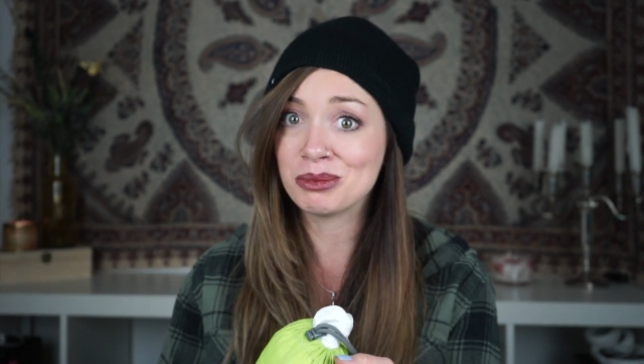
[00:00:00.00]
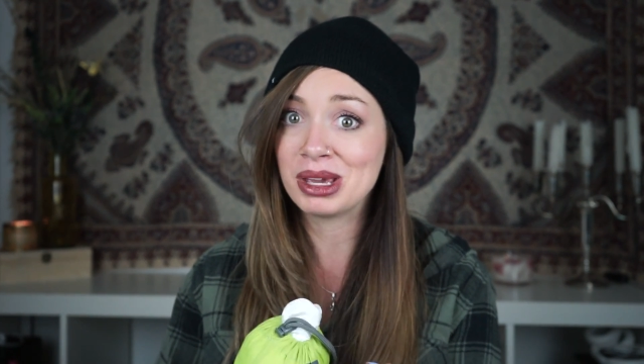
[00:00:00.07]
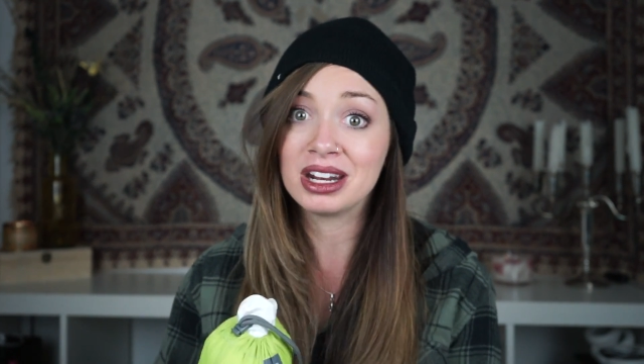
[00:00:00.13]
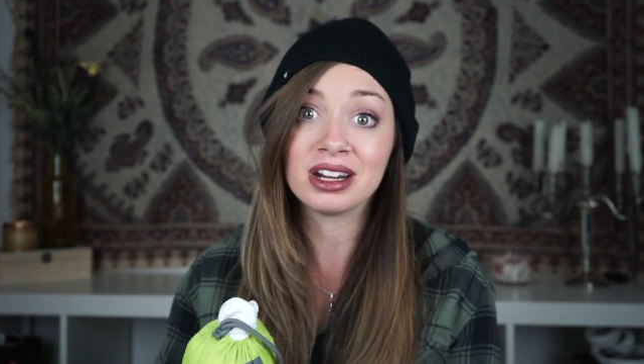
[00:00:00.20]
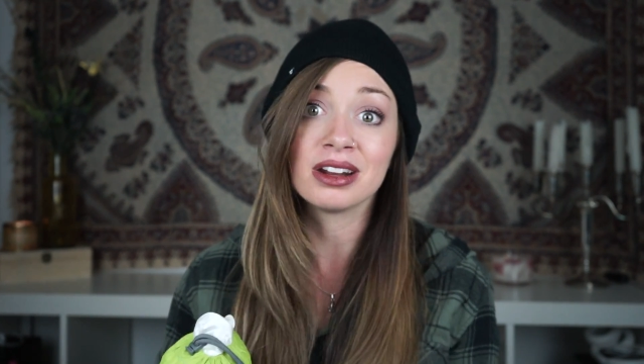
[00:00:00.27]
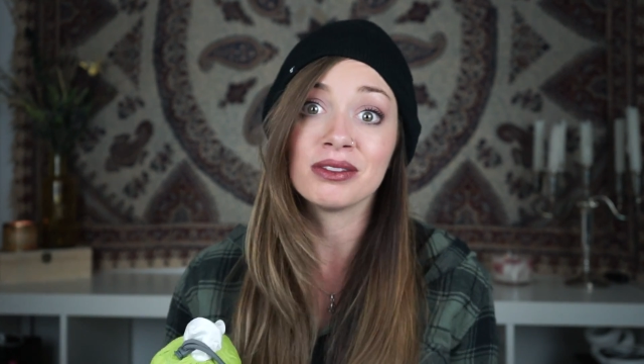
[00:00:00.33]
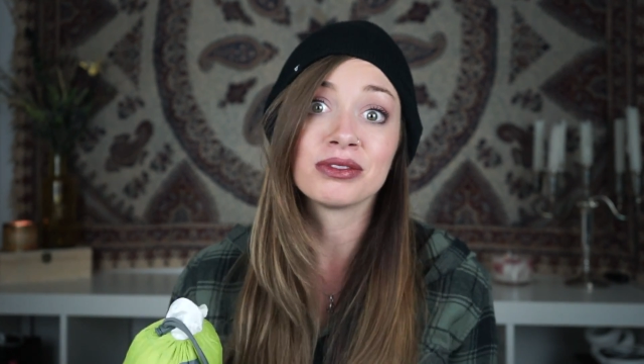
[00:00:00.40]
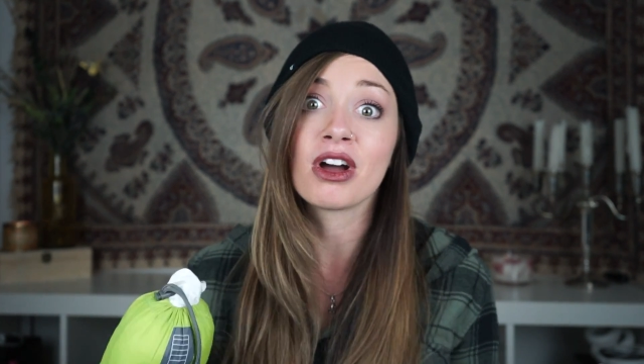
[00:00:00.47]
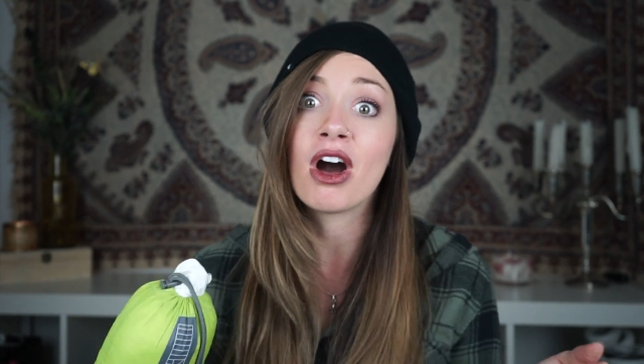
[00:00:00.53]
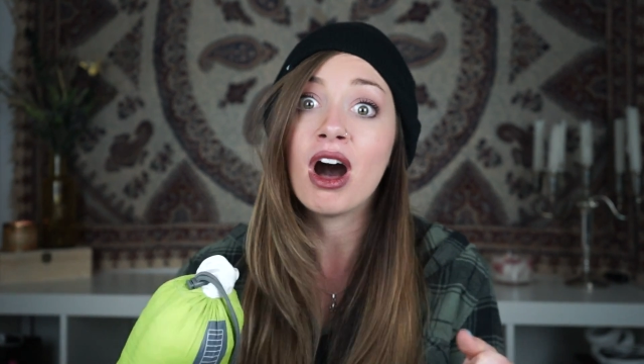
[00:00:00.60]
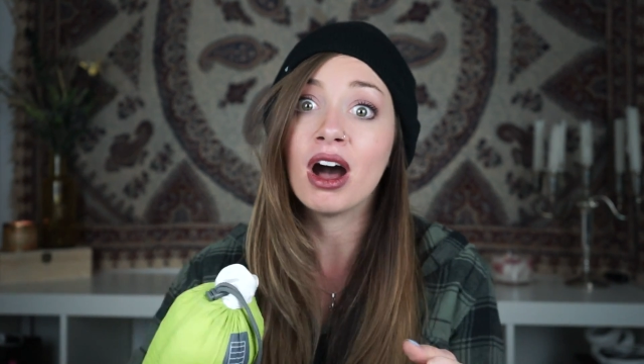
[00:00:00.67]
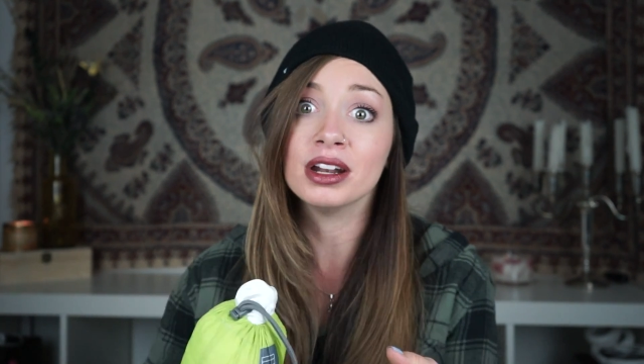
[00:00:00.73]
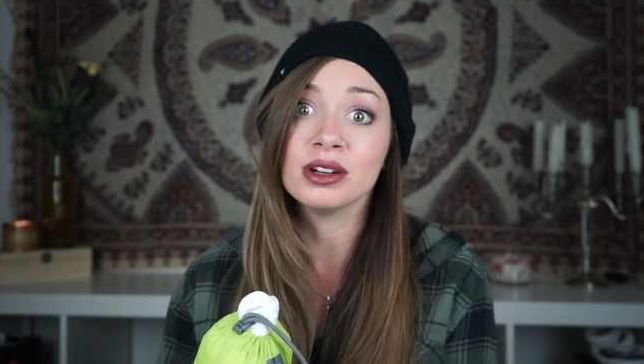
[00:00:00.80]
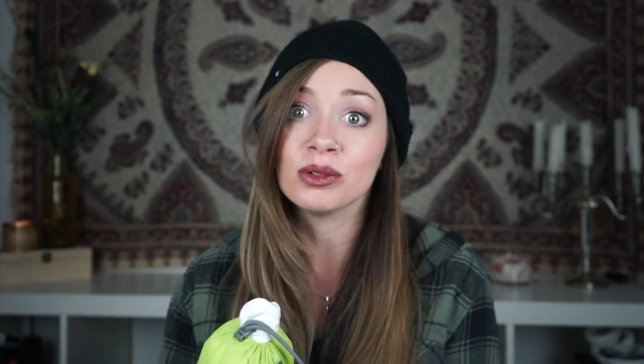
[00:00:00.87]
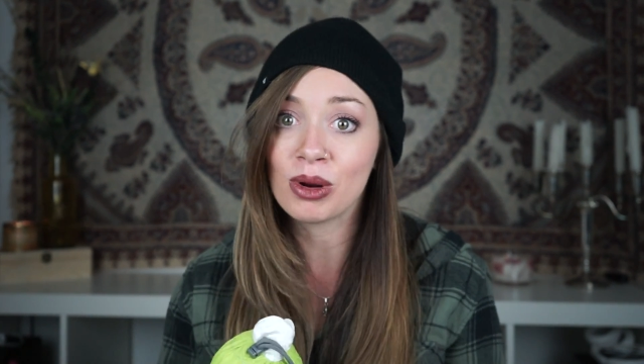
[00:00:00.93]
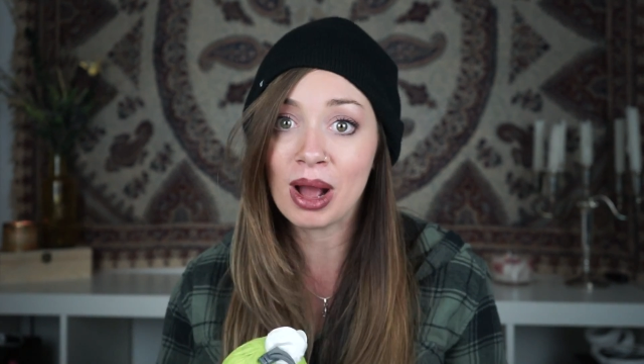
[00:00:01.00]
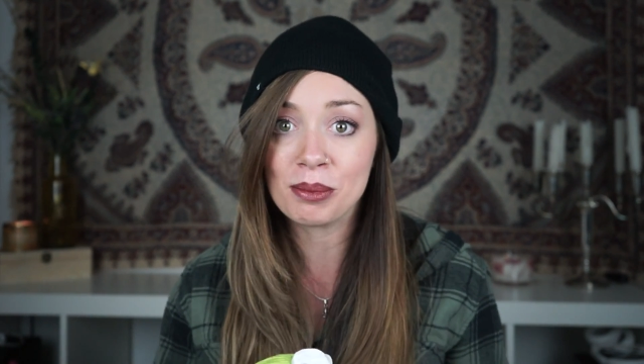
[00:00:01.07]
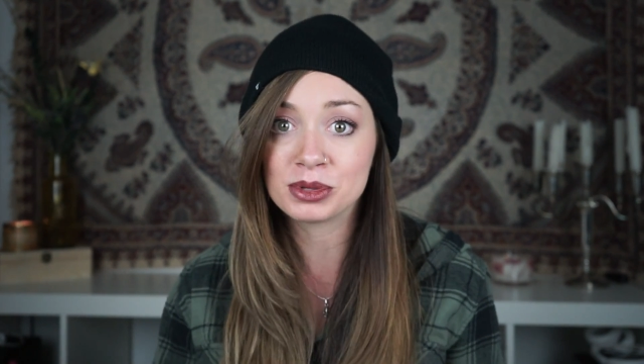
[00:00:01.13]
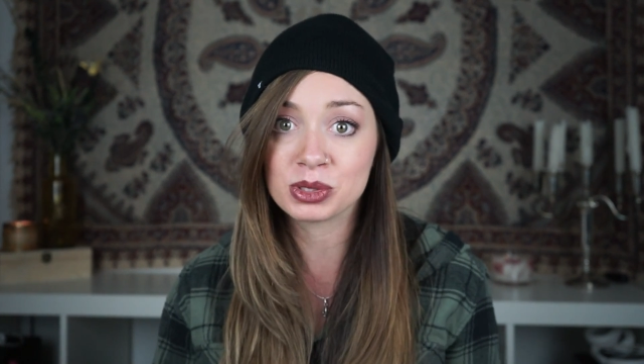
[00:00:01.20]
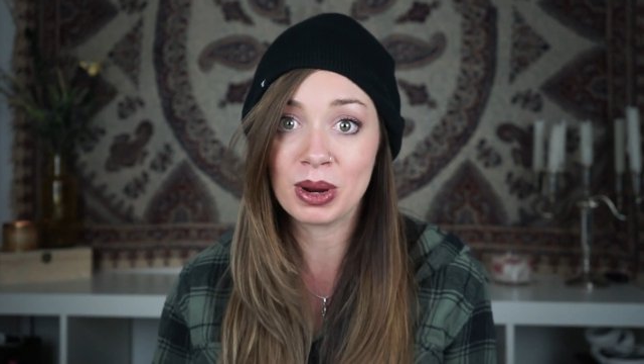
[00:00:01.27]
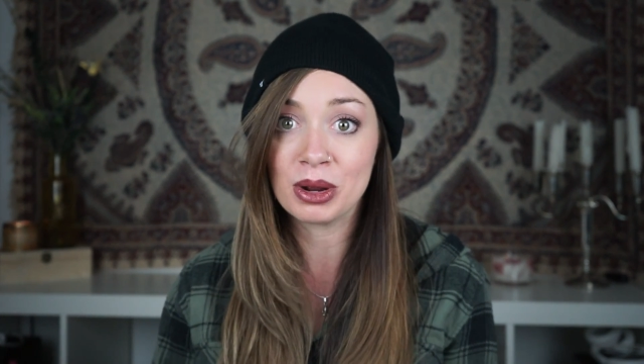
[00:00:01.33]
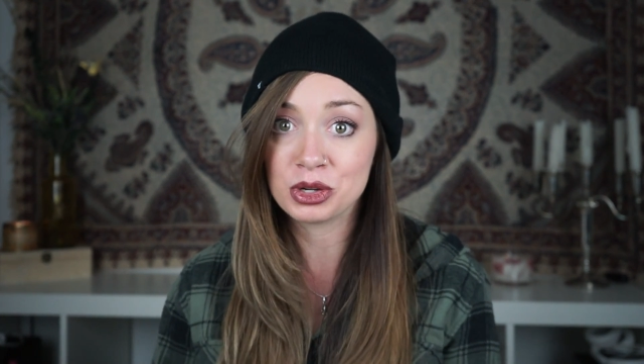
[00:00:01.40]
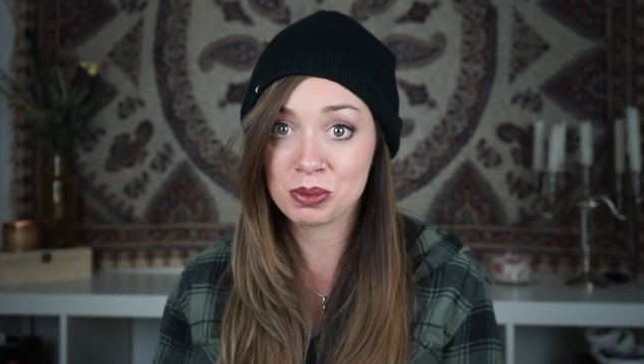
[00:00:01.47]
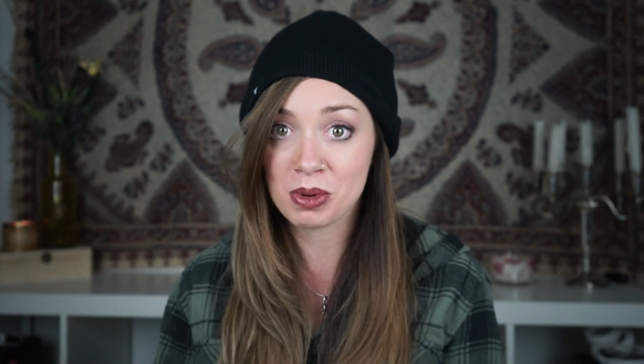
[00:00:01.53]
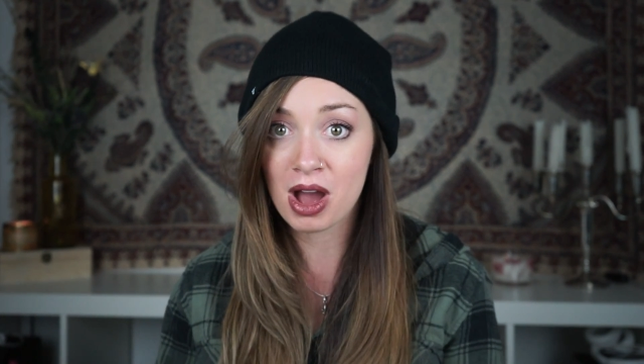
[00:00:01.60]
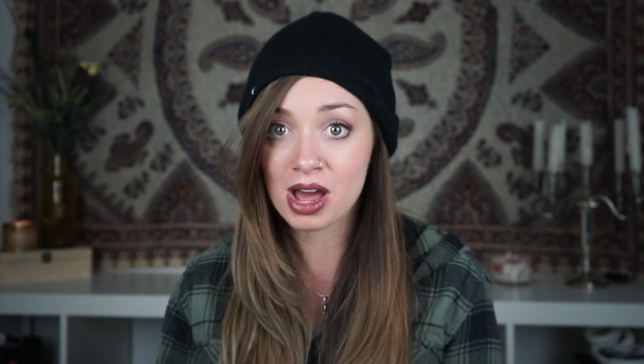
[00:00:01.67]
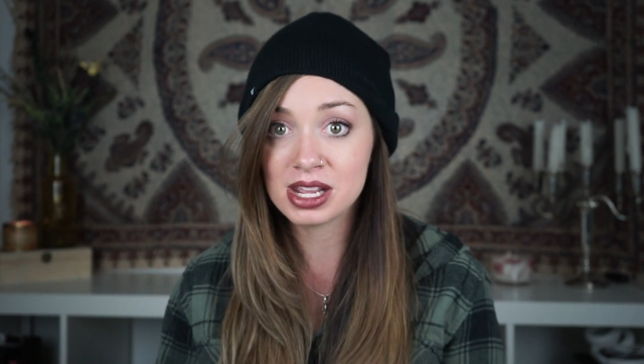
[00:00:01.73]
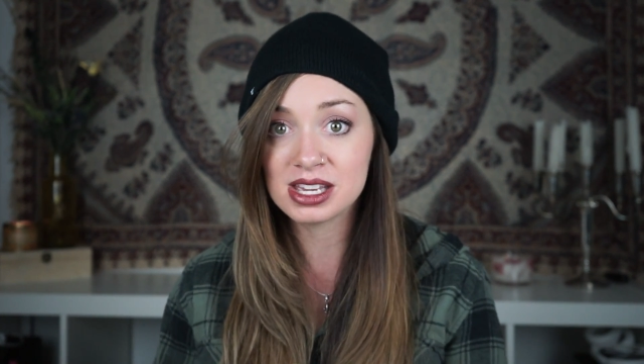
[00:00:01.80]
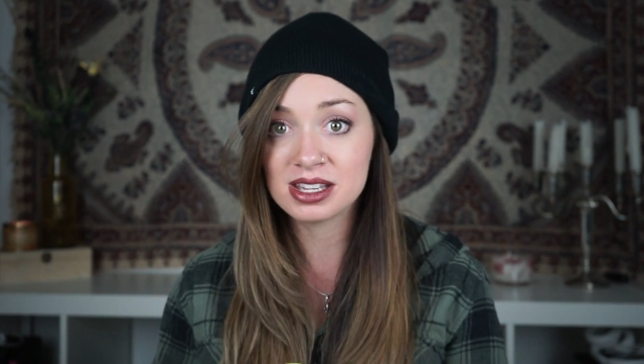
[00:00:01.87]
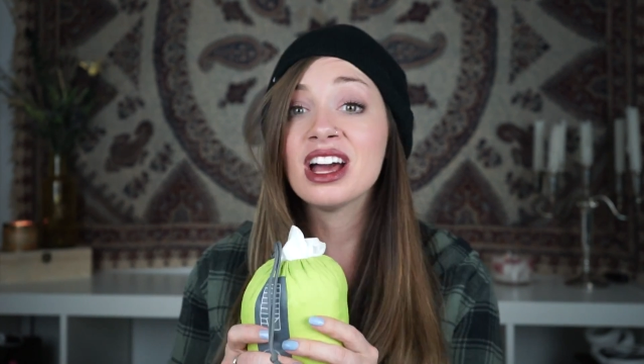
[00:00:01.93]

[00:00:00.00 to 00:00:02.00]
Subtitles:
made of cotton wrapped around your body.